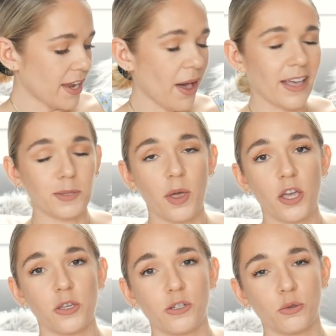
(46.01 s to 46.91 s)
Now as per
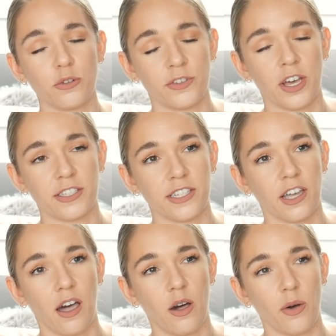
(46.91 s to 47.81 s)
usual with Nasty
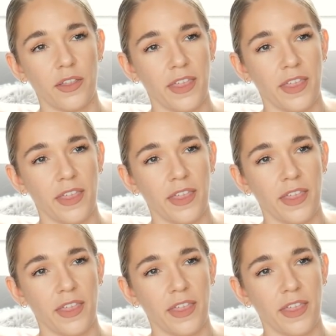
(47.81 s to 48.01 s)
Girl,